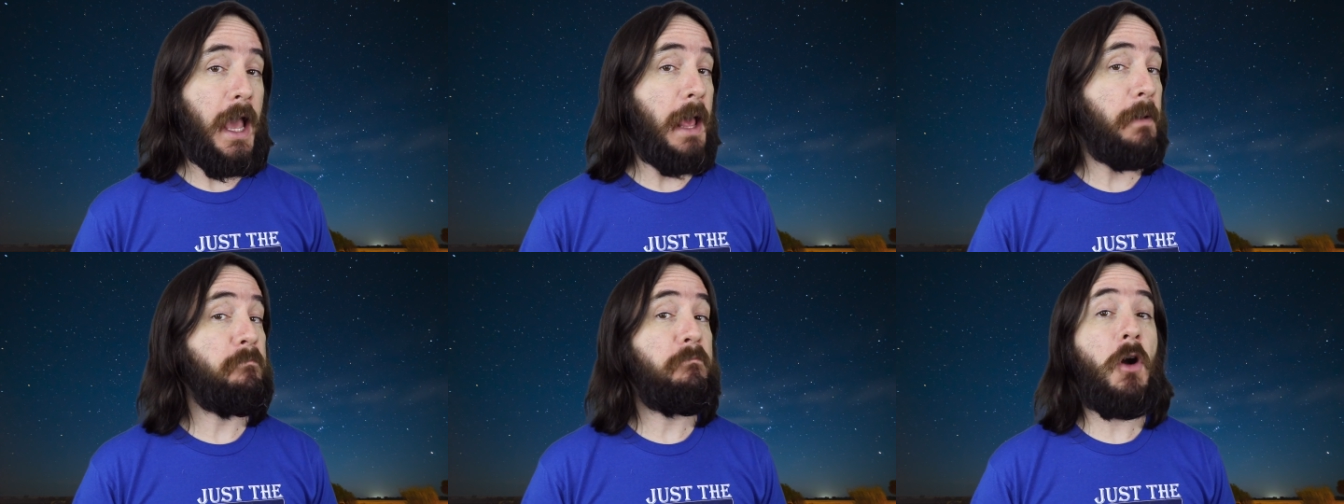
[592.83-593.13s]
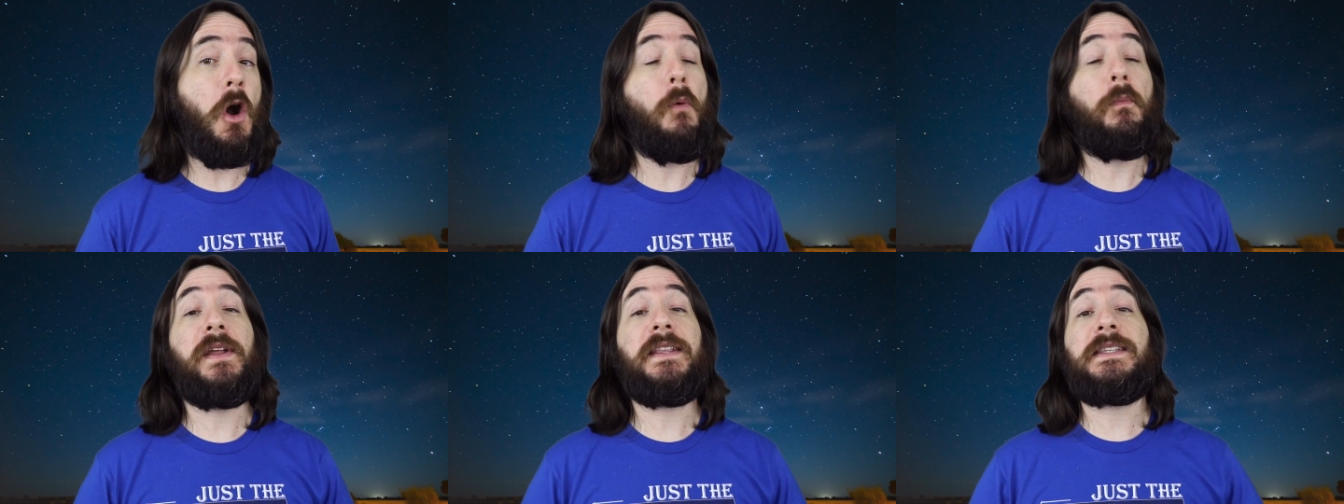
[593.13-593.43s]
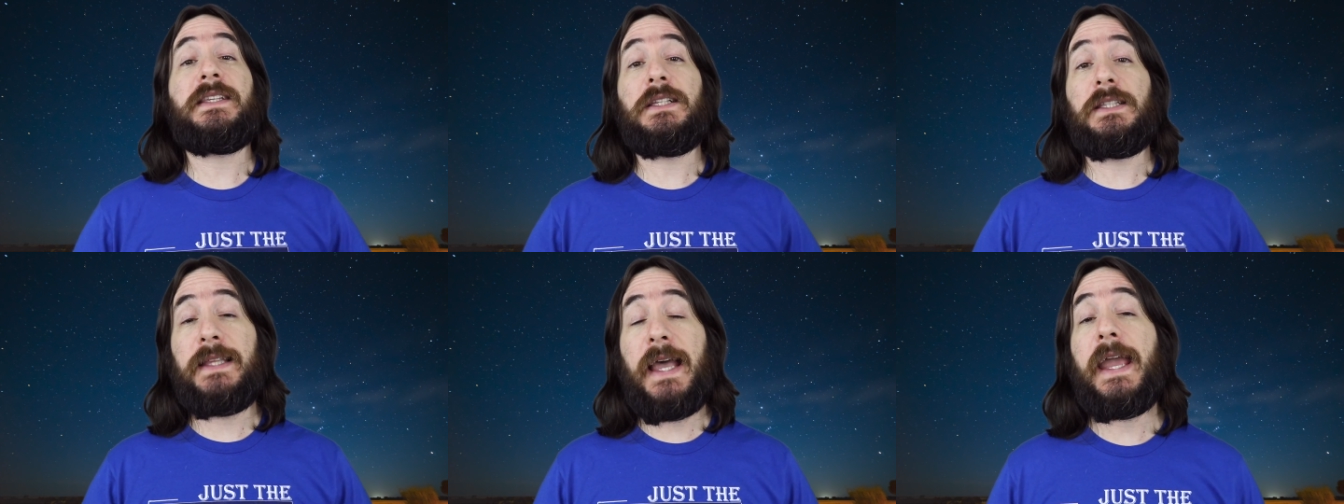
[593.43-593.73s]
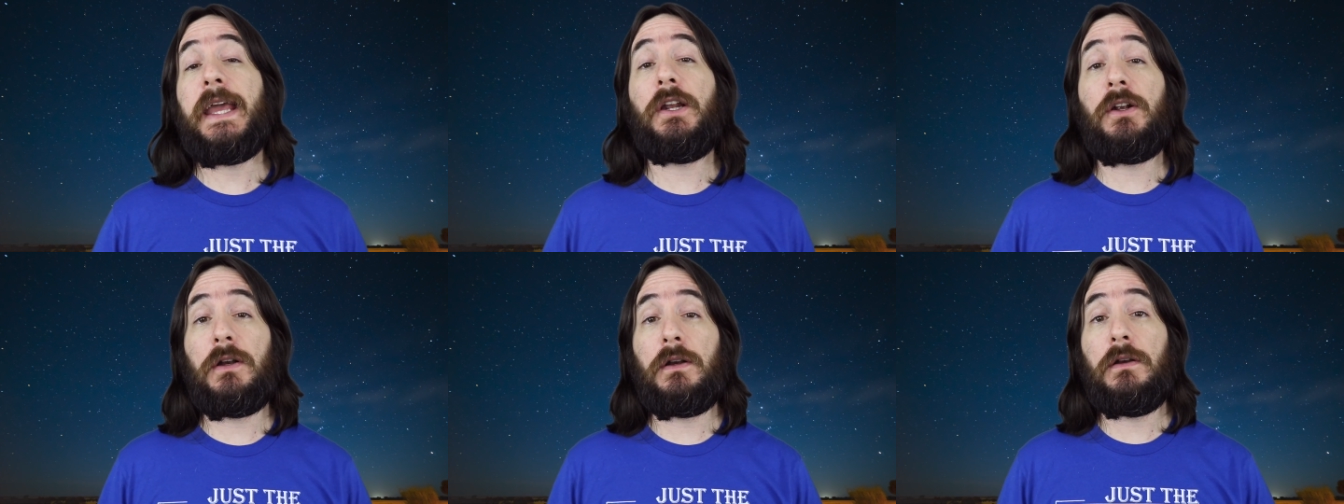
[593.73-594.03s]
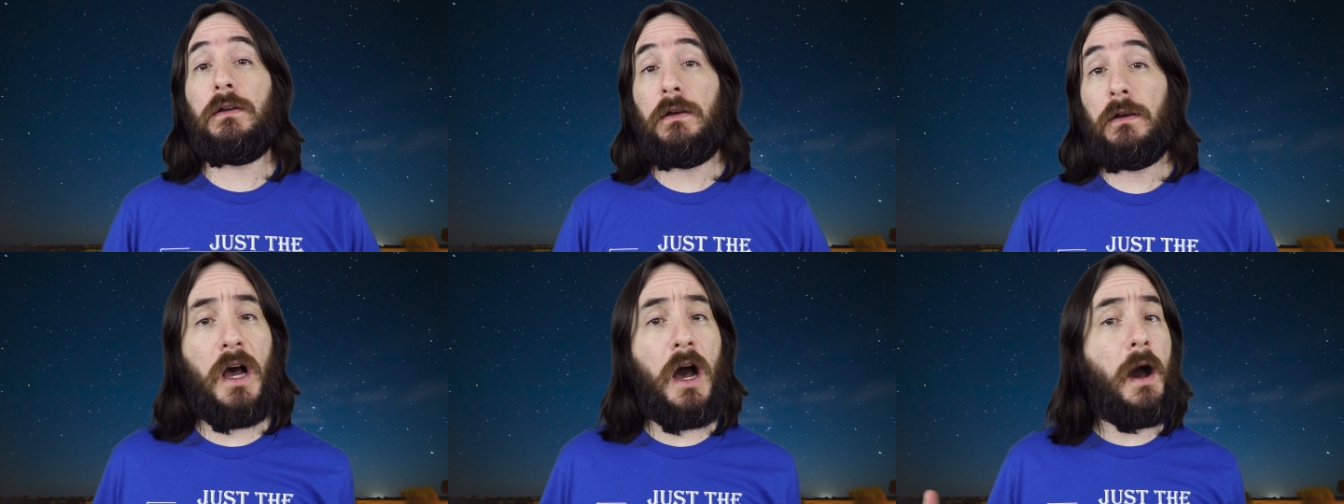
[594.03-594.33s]
and moments
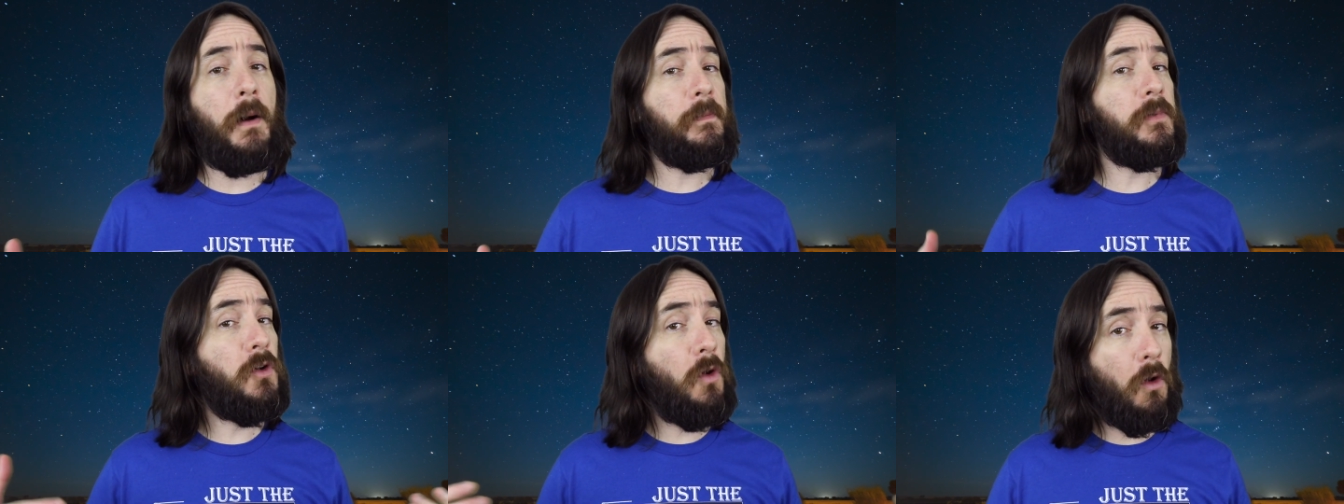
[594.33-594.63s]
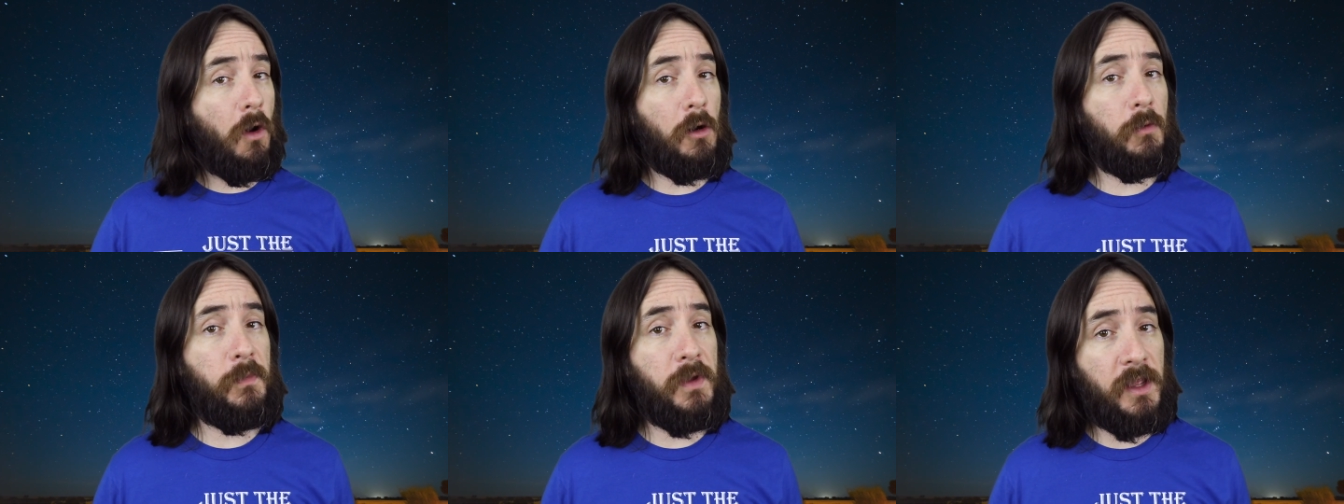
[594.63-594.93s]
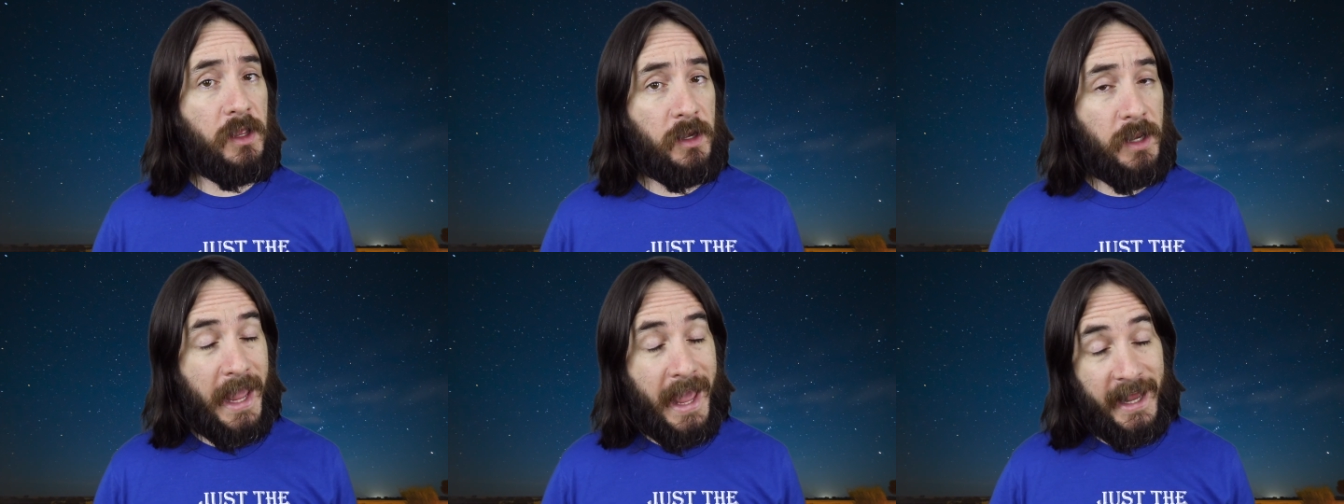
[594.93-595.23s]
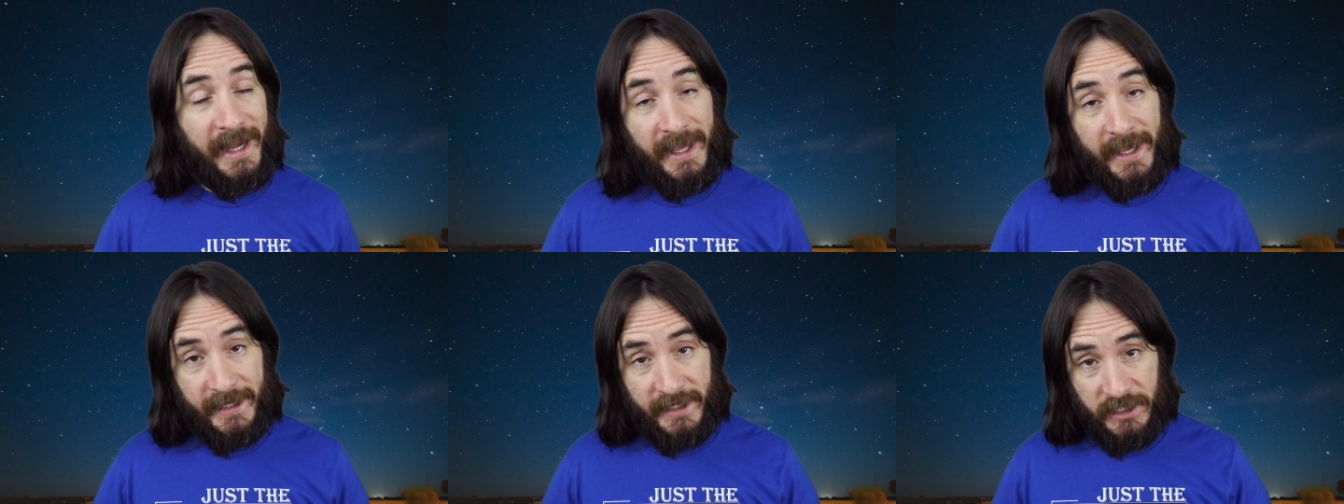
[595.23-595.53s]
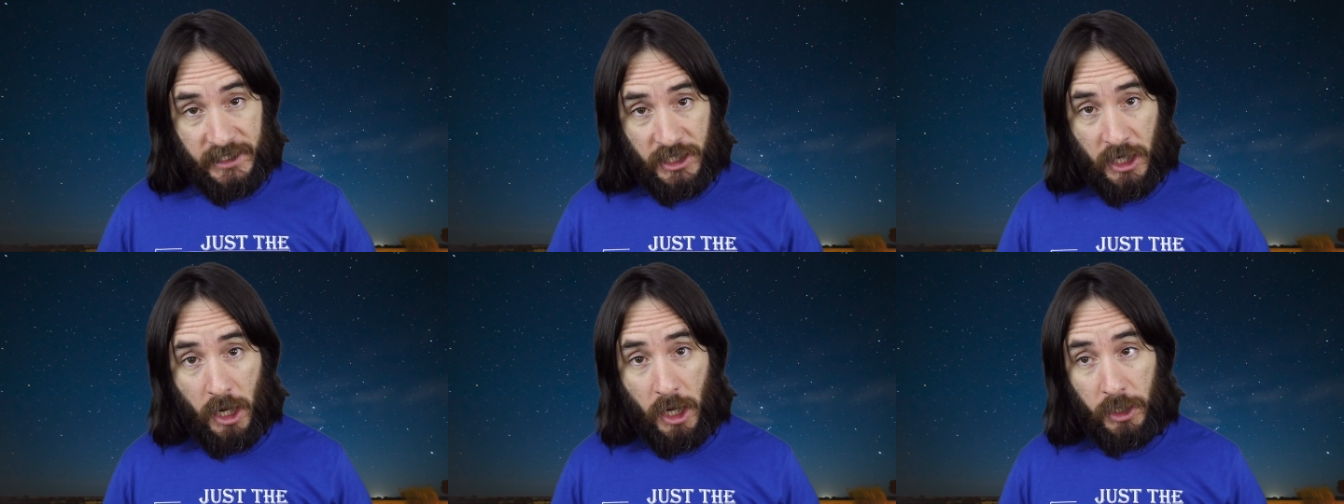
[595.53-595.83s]
later, Tom Gorman and his
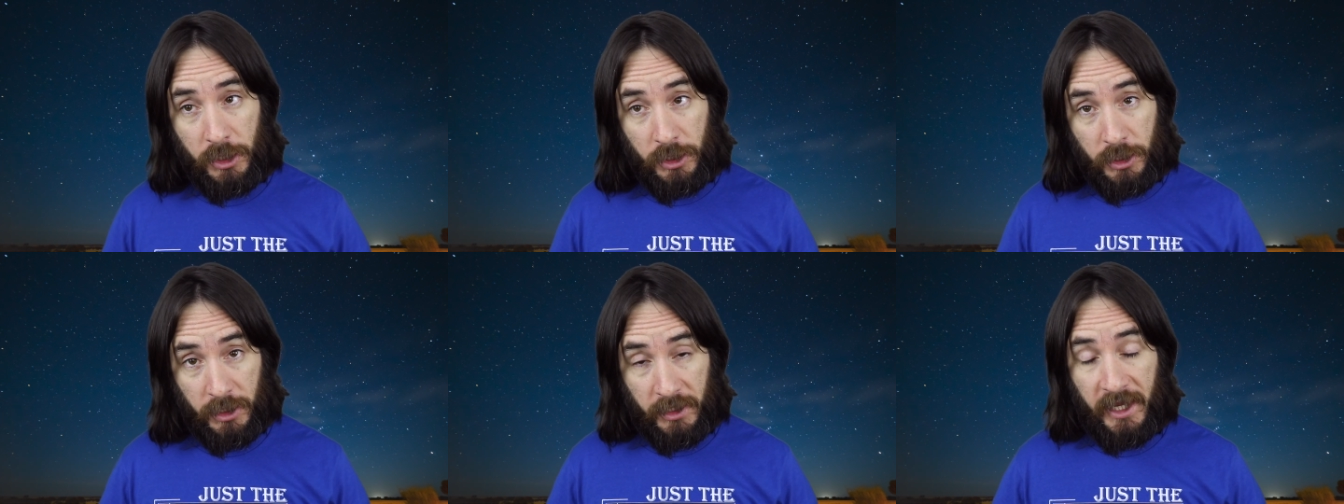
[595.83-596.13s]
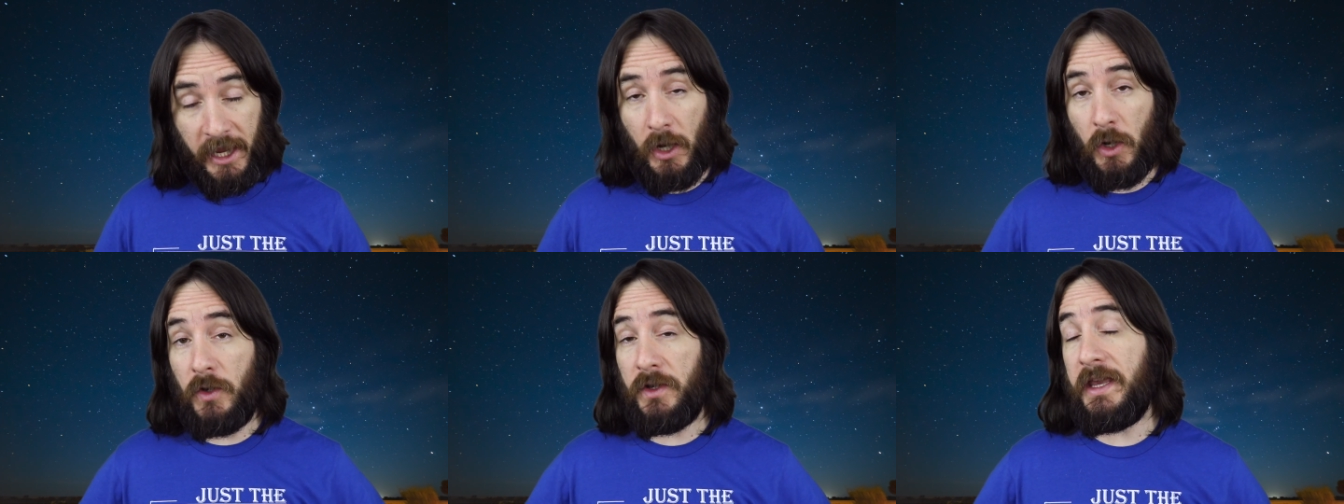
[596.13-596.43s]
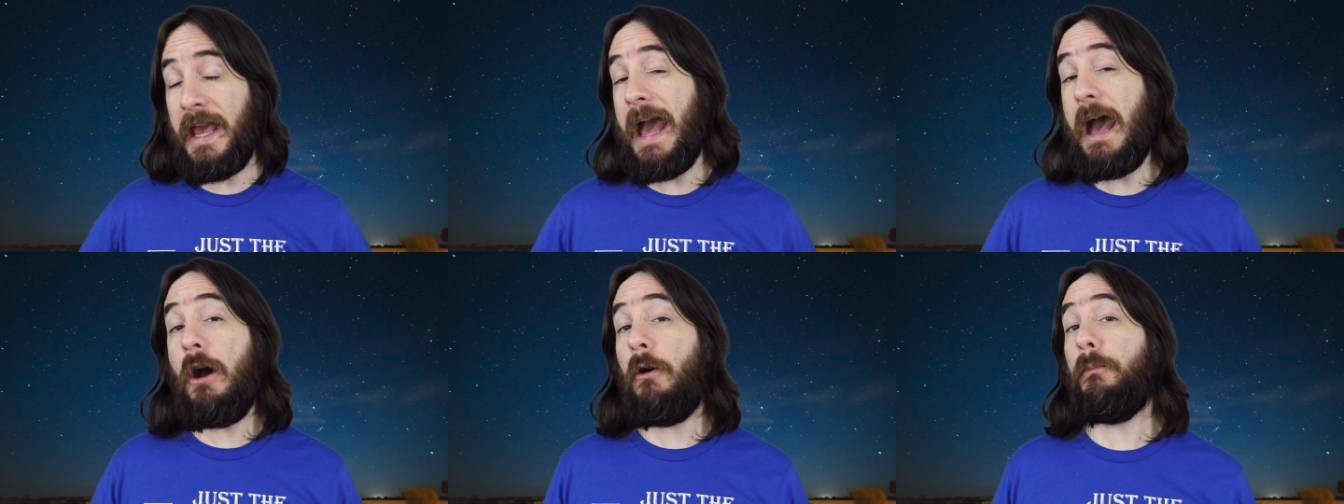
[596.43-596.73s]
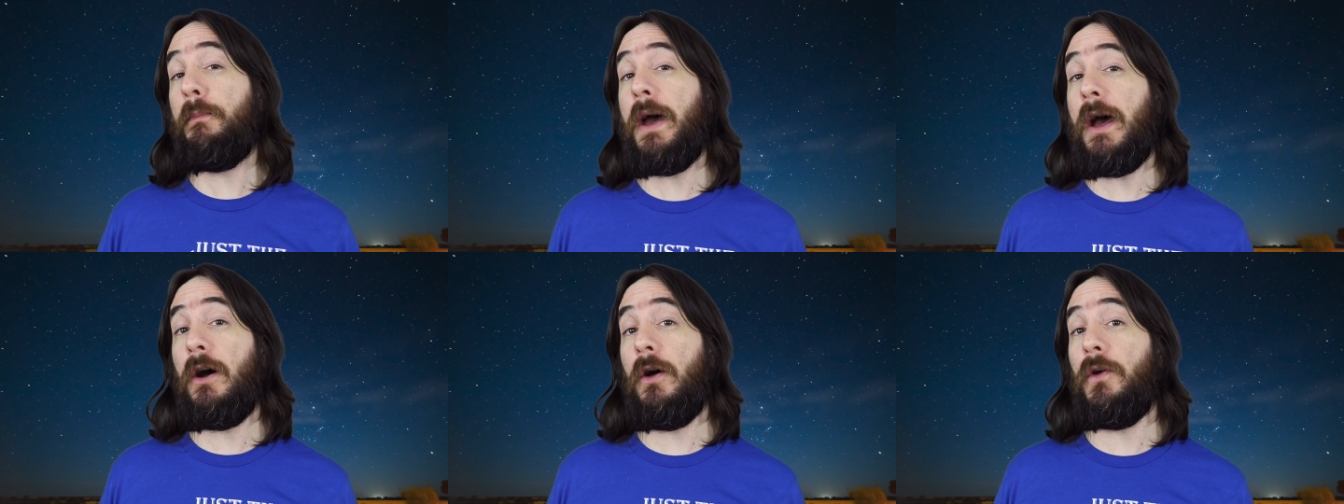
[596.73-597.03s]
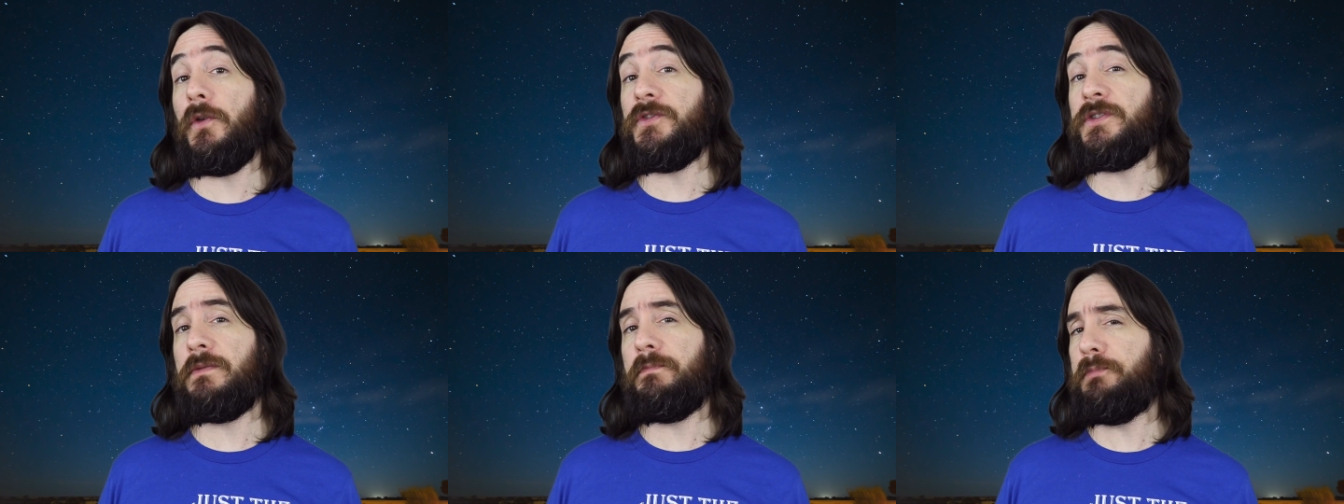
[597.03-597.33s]
son could hear
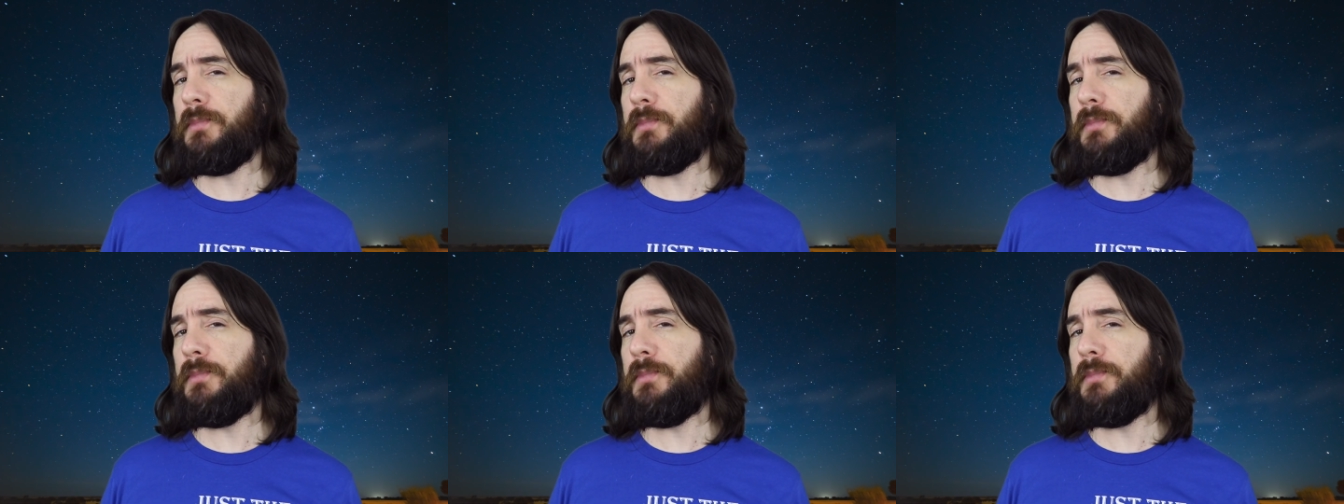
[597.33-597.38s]
cowbells,